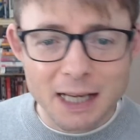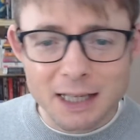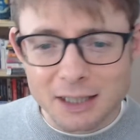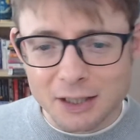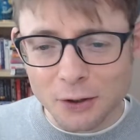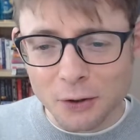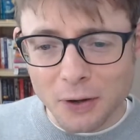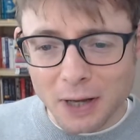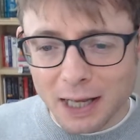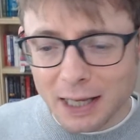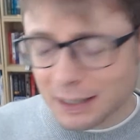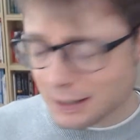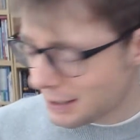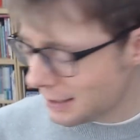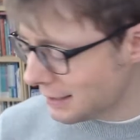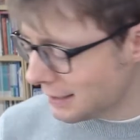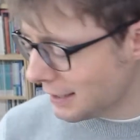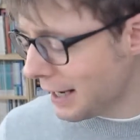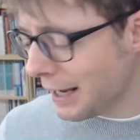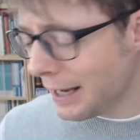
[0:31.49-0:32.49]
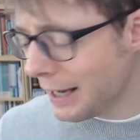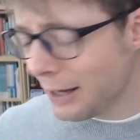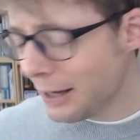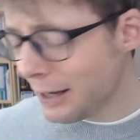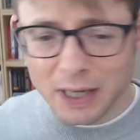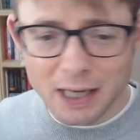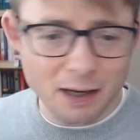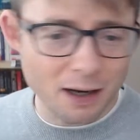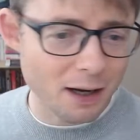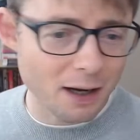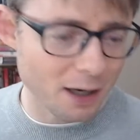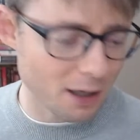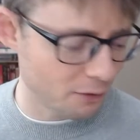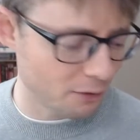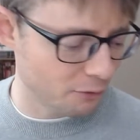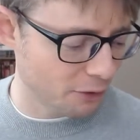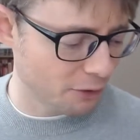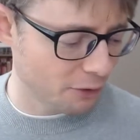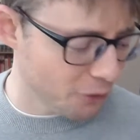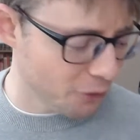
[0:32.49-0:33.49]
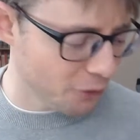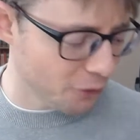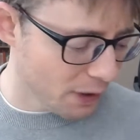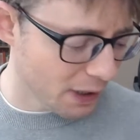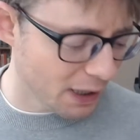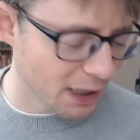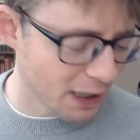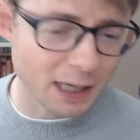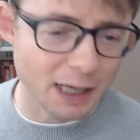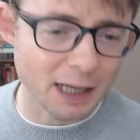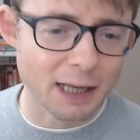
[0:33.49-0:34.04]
So today we are reviewing